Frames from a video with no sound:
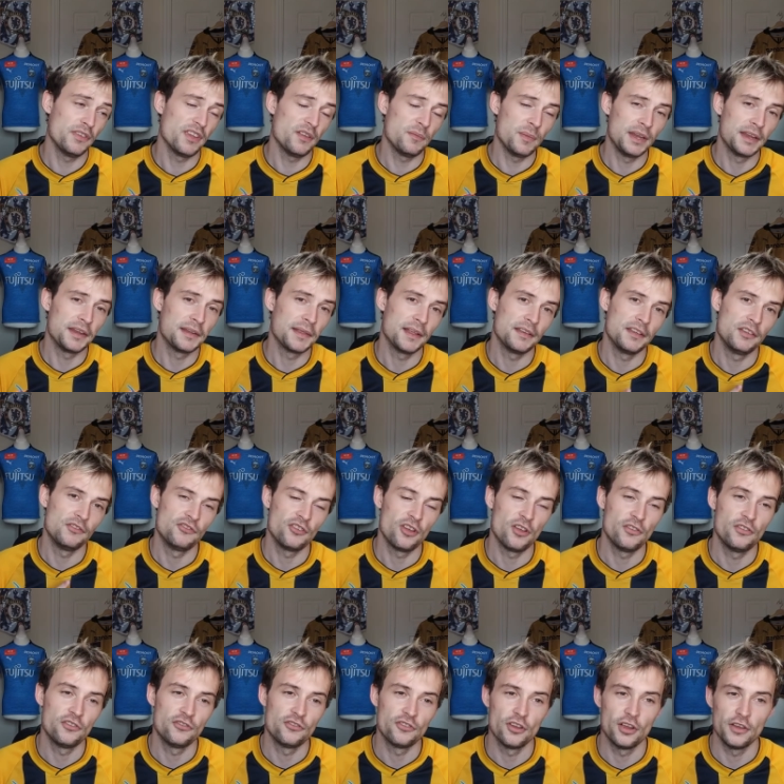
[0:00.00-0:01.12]
been collecting
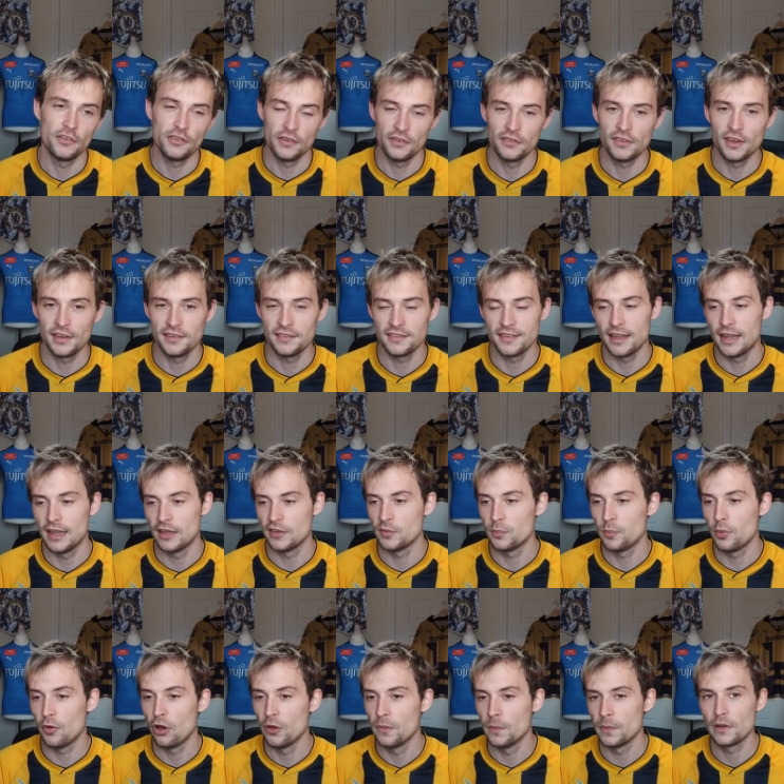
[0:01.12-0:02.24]
Chelsea shirts since I started
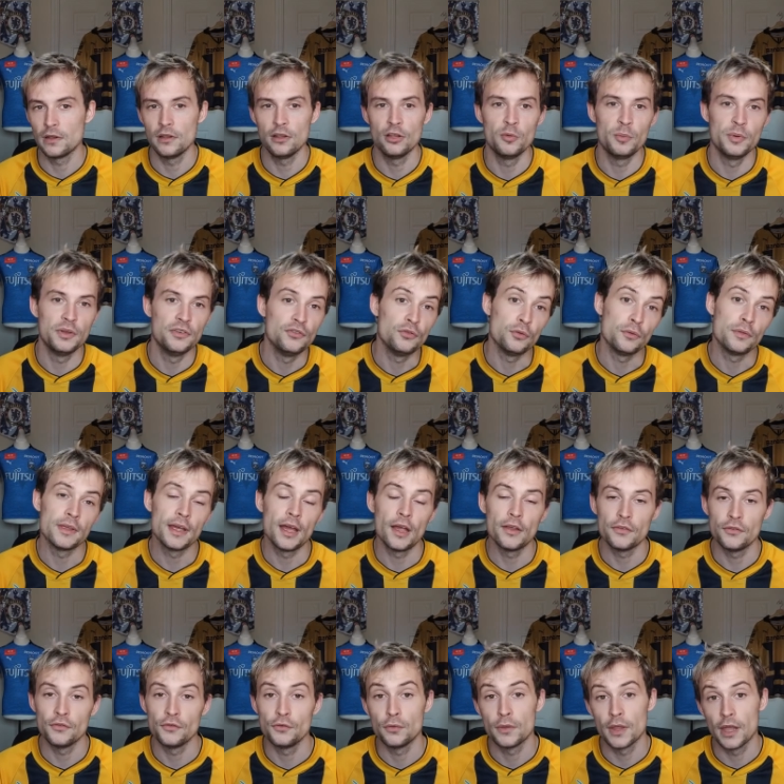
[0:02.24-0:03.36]
supporting the club in
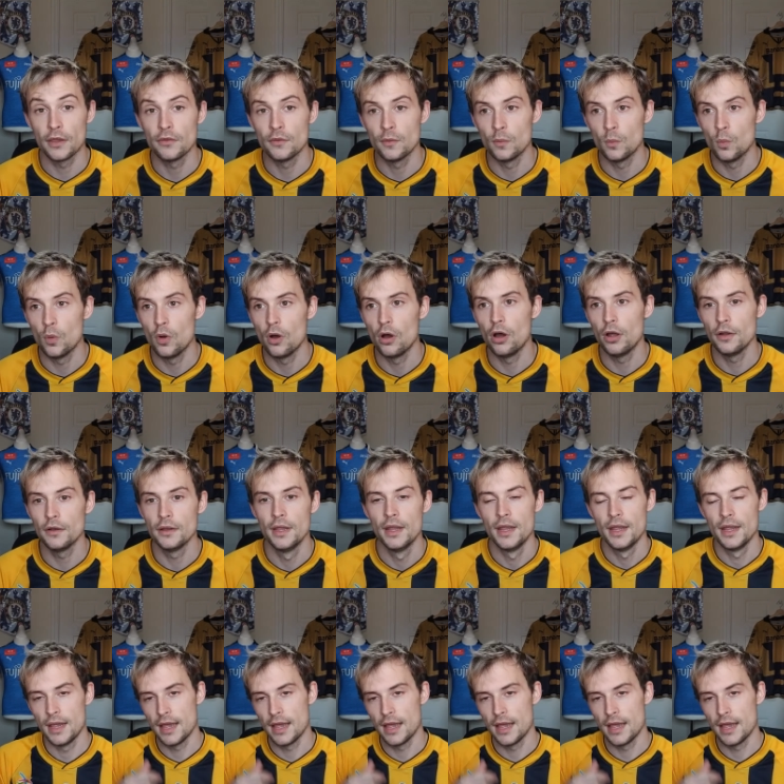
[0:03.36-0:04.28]
2000-2001,